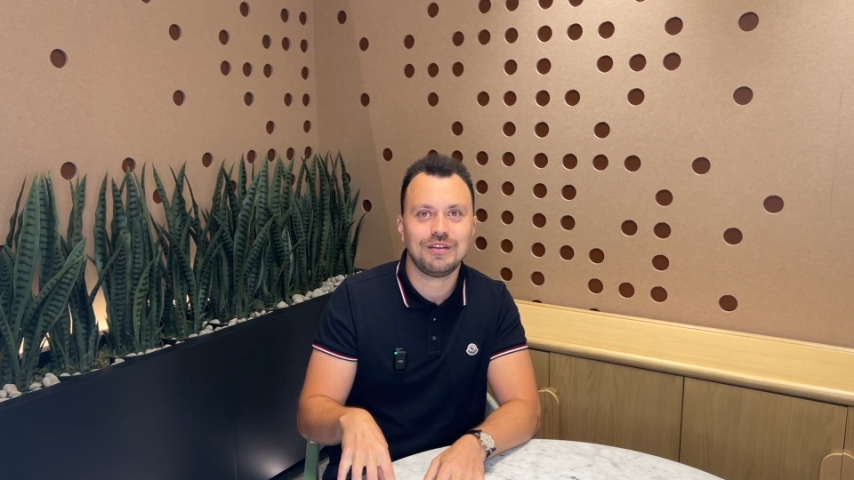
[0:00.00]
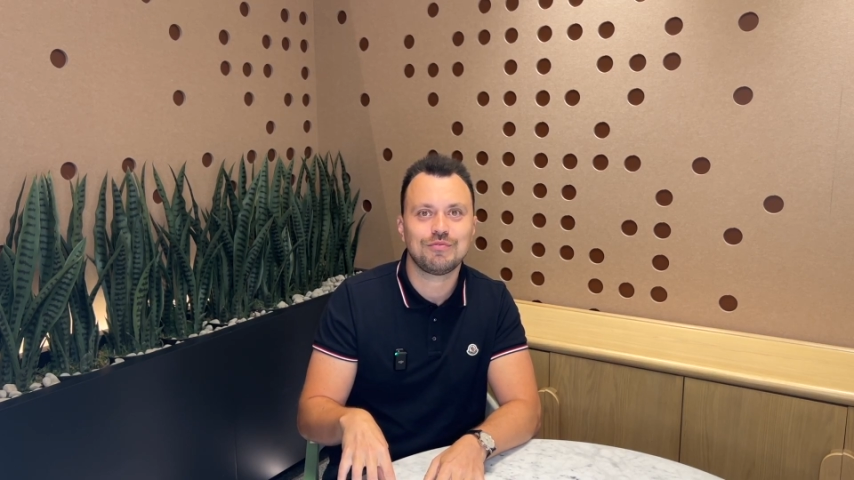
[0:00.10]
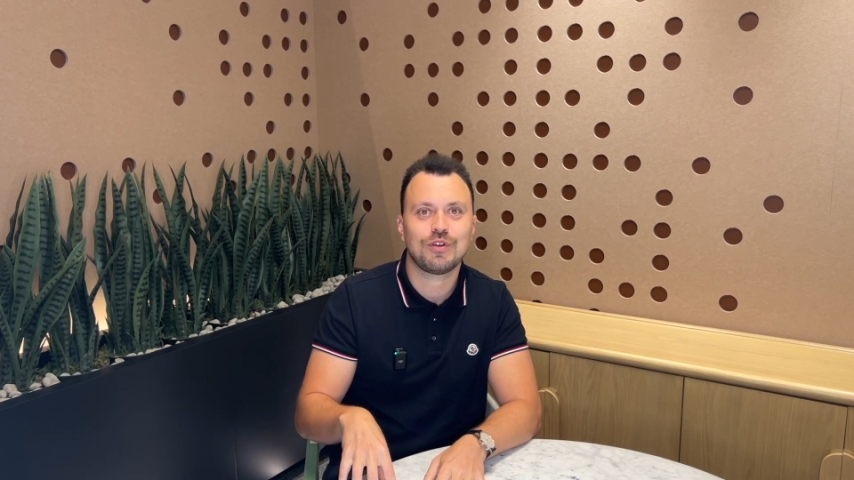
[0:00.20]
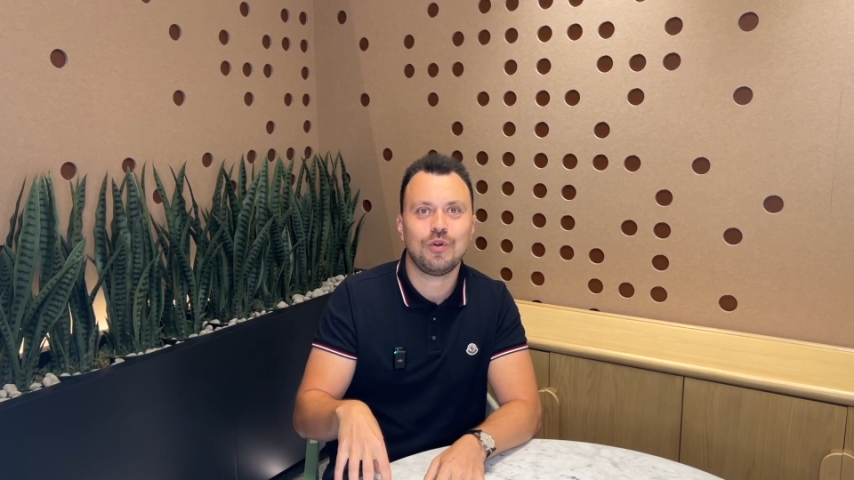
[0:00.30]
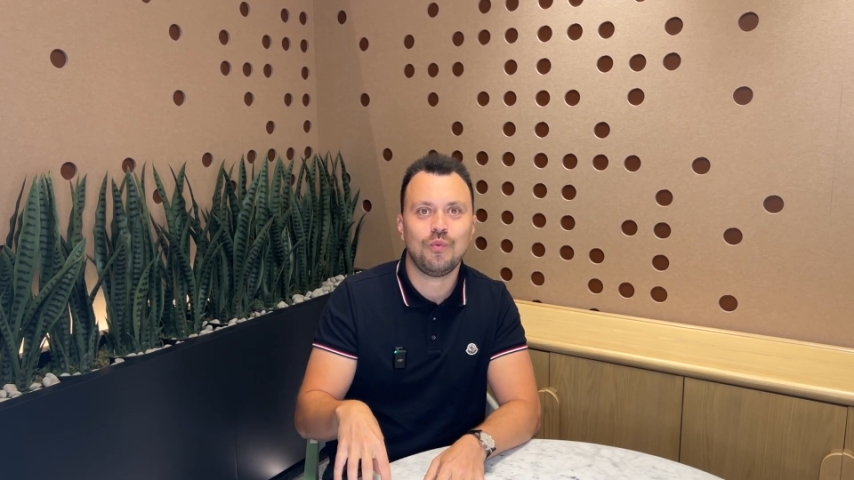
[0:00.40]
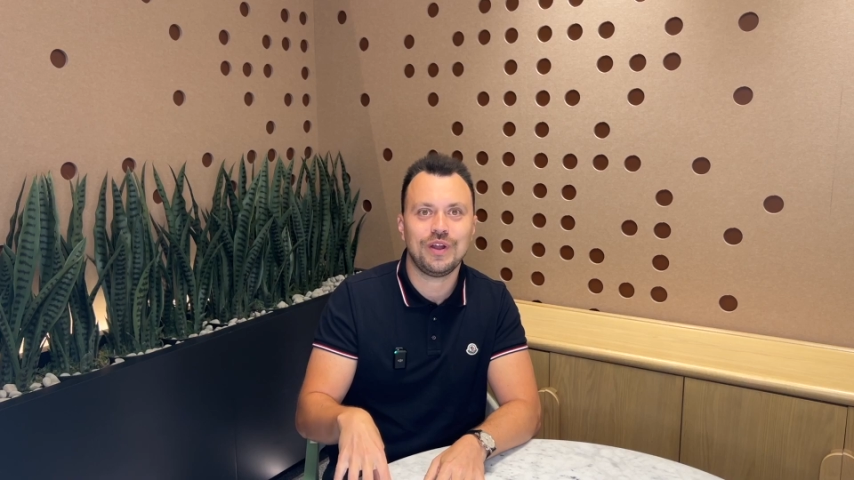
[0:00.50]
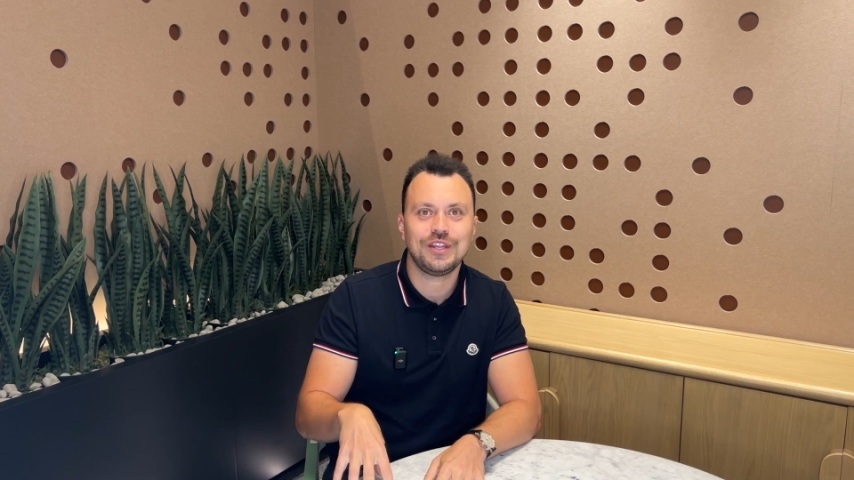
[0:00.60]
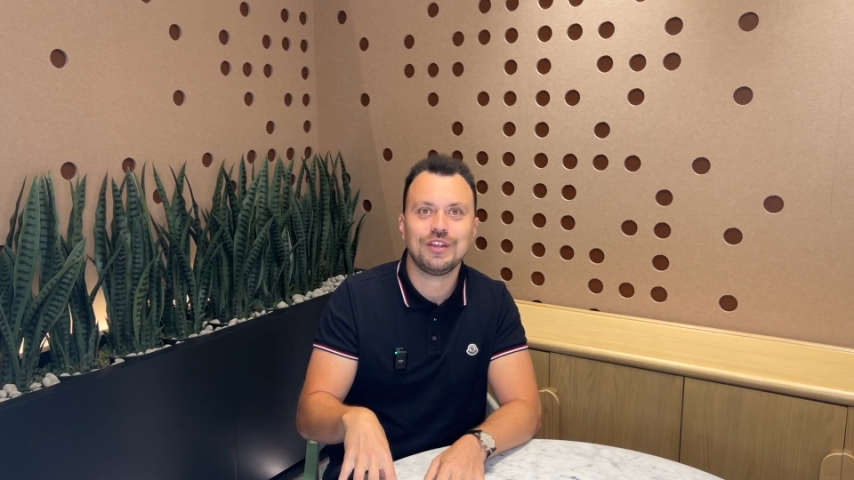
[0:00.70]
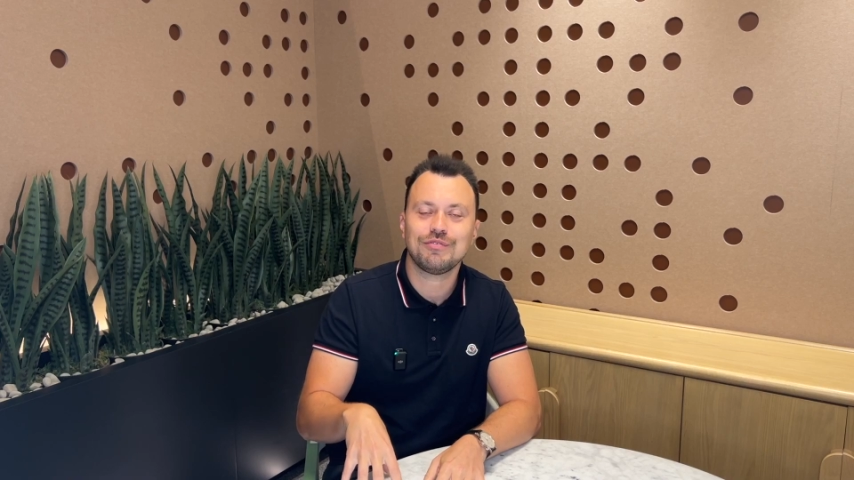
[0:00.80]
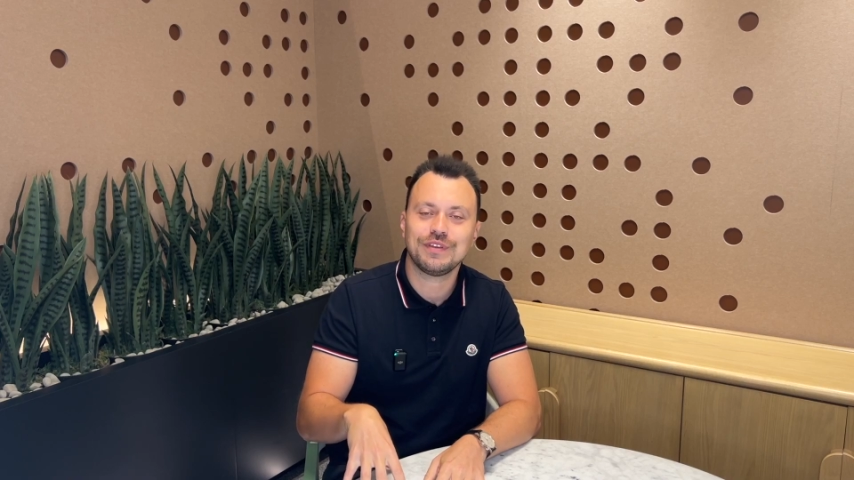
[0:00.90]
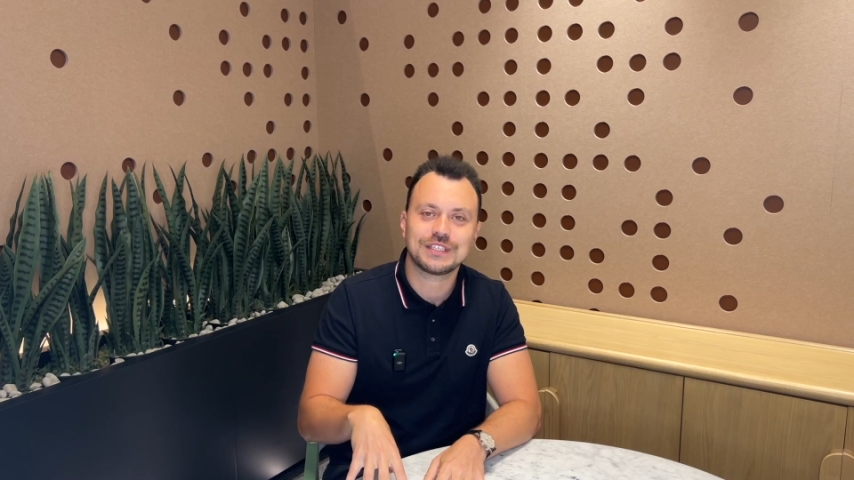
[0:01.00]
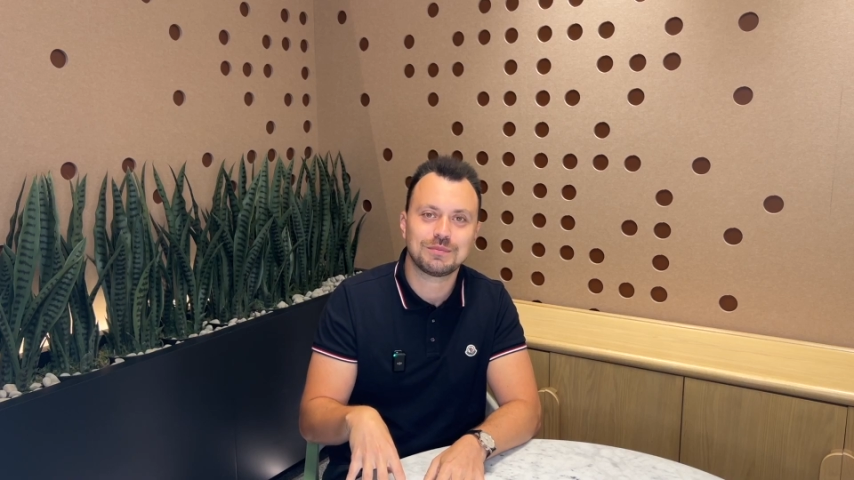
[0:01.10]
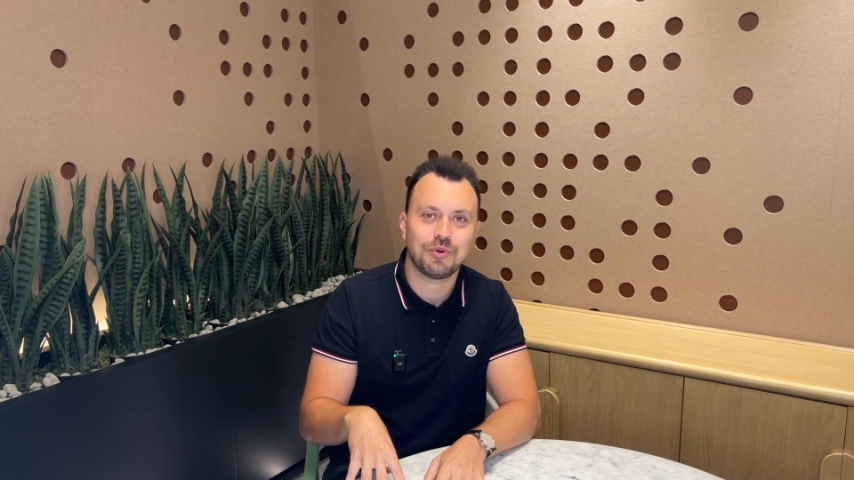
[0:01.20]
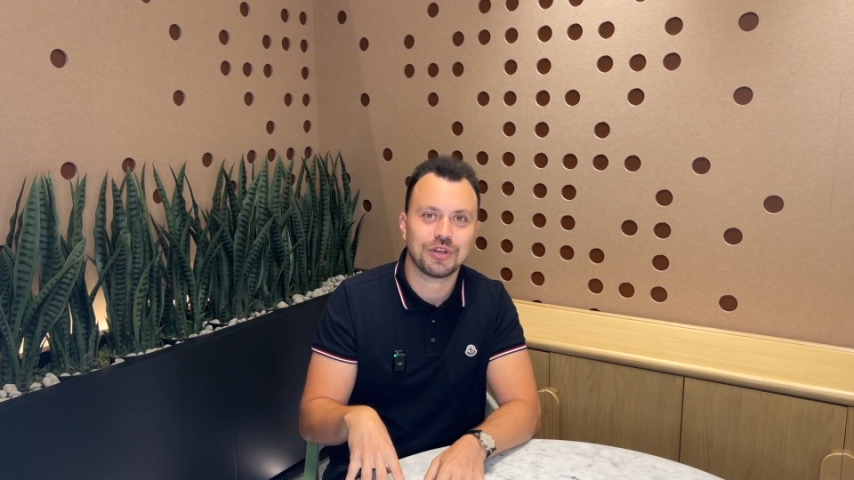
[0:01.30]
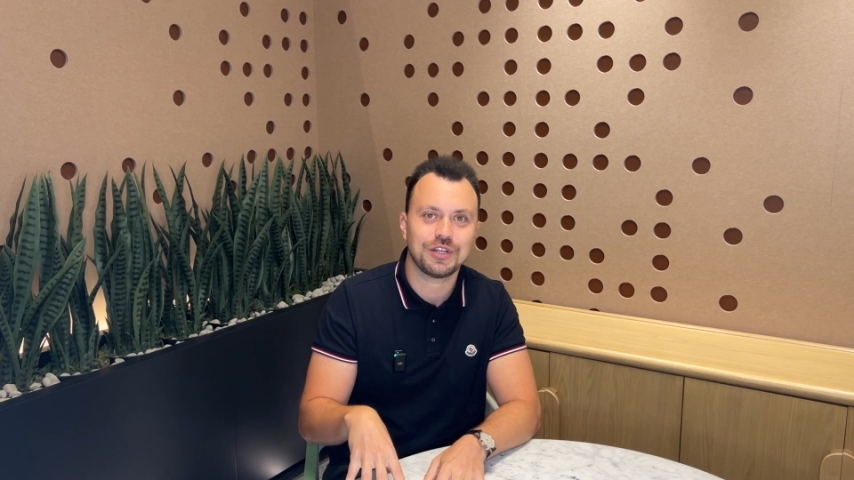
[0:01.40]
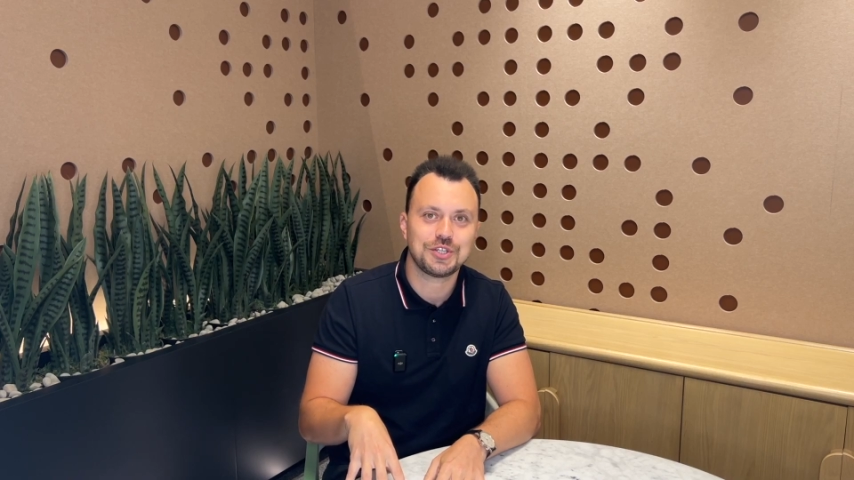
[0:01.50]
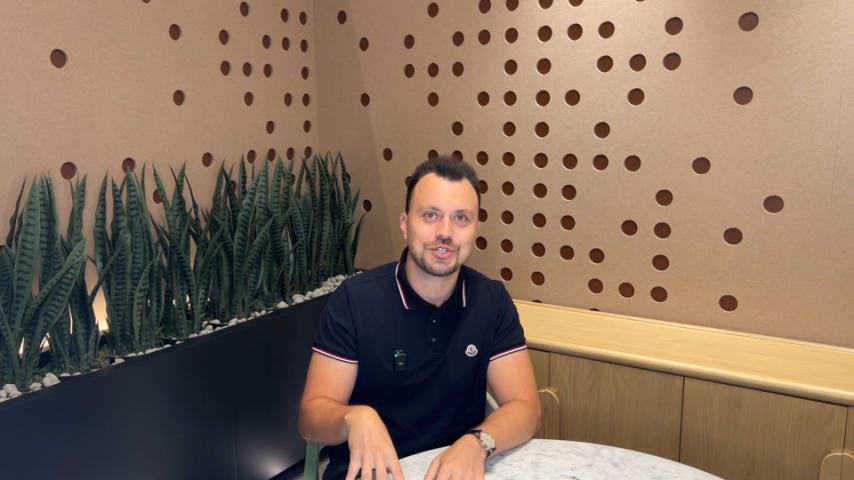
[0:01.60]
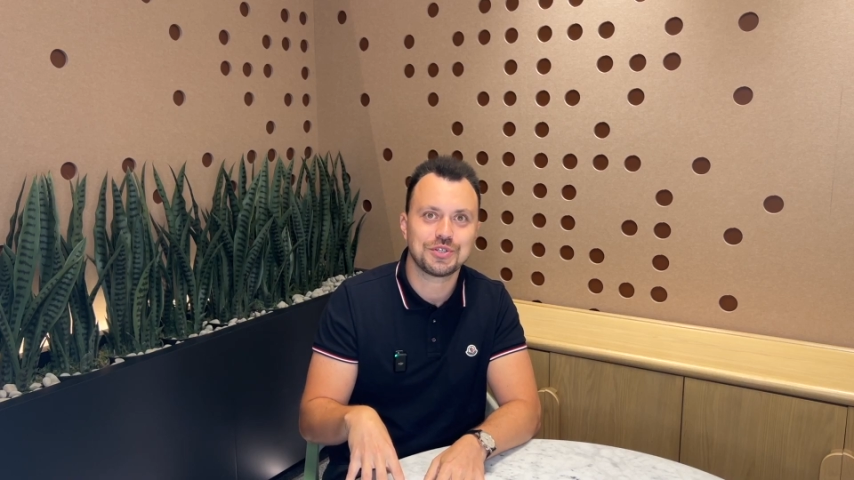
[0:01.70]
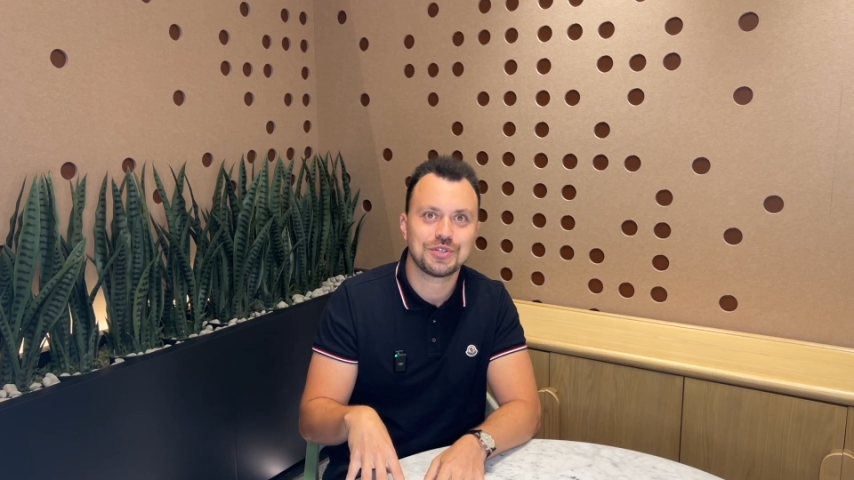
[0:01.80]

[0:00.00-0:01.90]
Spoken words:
for a 1-year fixed mortgage.